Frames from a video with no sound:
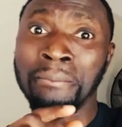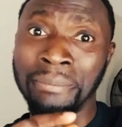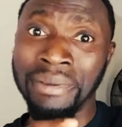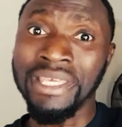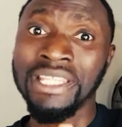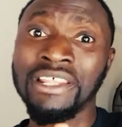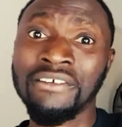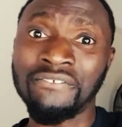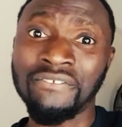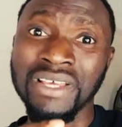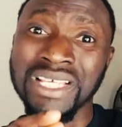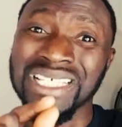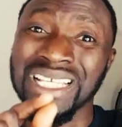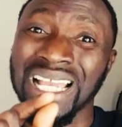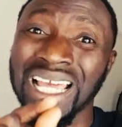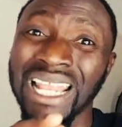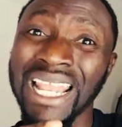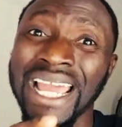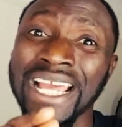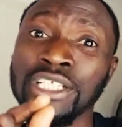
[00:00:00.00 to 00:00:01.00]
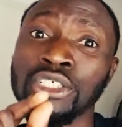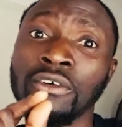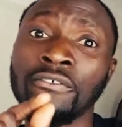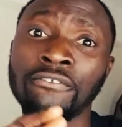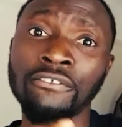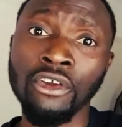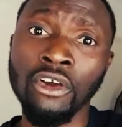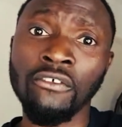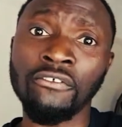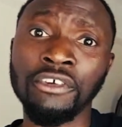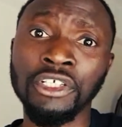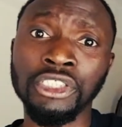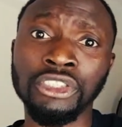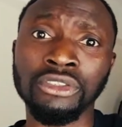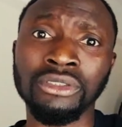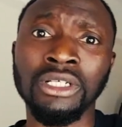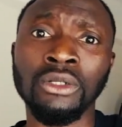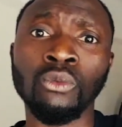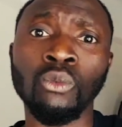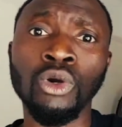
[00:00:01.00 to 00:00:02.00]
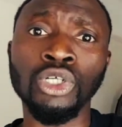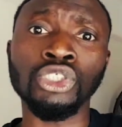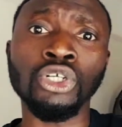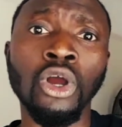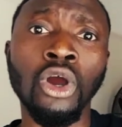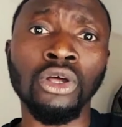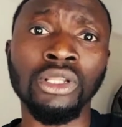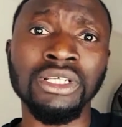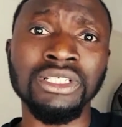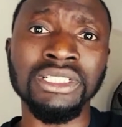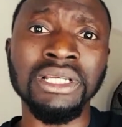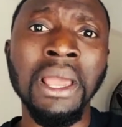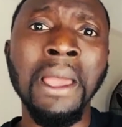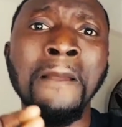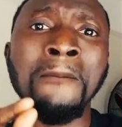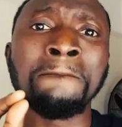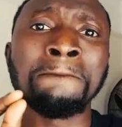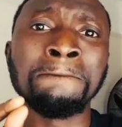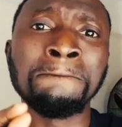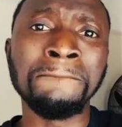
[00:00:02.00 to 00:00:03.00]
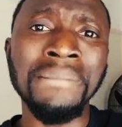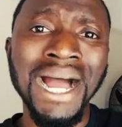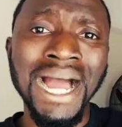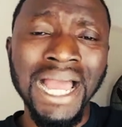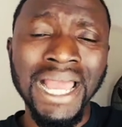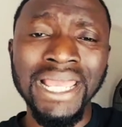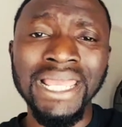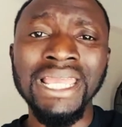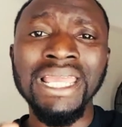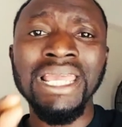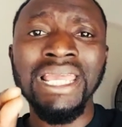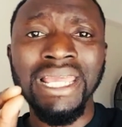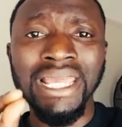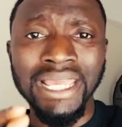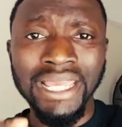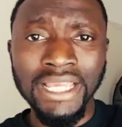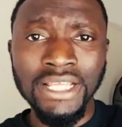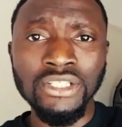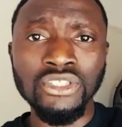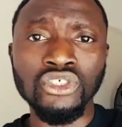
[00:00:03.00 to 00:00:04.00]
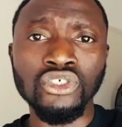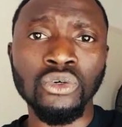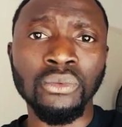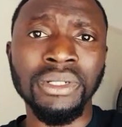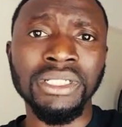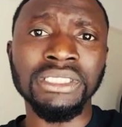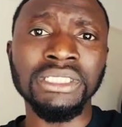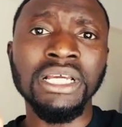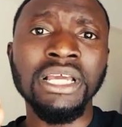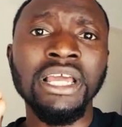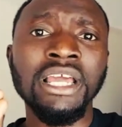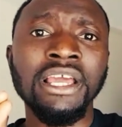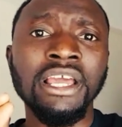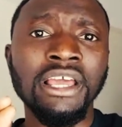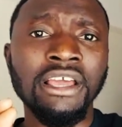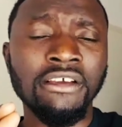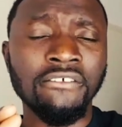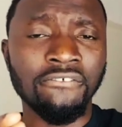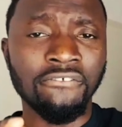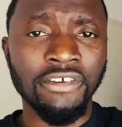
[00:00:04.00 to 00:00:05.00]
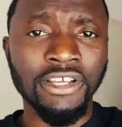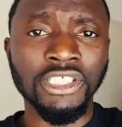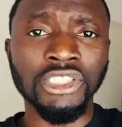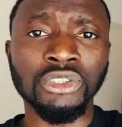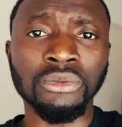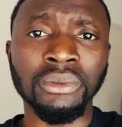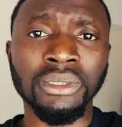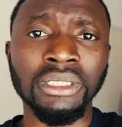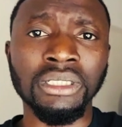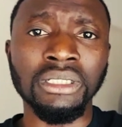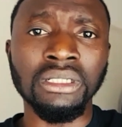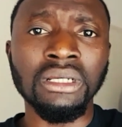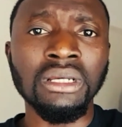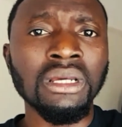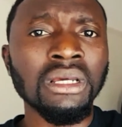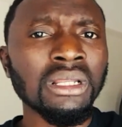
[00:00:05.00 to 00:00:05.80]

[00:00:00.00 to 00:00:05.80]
Be the first client of your vision and watch others buy into it eventually.